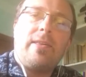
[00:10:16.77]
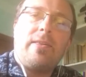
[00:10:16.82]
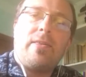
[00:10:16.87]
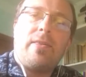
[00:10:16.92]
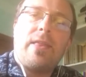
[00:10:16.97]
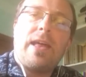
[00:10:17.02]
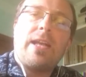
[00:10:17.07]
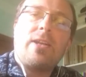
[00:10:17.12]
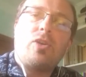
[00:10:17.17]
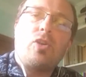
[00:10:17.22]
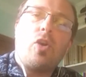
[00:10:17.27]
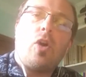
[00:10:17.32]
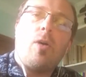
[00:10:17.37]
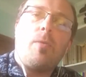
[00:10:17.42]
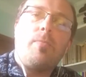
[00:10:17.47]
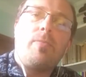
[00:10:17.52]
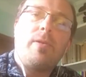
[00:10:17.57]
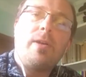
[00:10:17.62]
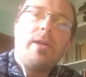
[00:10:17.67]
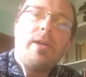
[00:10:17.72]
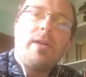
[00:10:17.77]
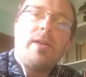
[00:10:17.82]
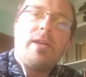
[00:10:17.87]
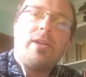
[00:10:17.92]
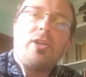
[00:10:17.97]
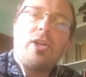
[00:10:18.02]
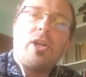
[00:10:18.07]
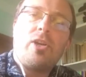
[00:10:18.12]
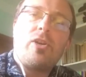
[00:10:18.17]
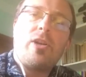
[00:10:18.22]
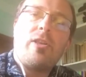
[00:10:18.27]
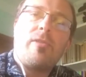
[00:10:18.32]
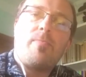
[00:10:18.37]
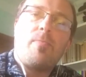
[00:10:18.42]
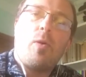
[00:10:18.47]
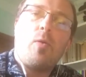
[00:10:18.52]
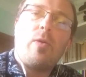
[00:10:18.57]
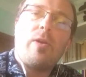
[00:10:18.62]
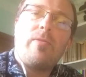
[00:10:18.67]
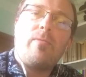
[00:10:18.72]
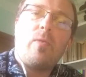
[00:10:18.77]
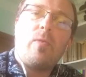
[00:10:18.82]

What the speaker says: that job, the Children's Poet of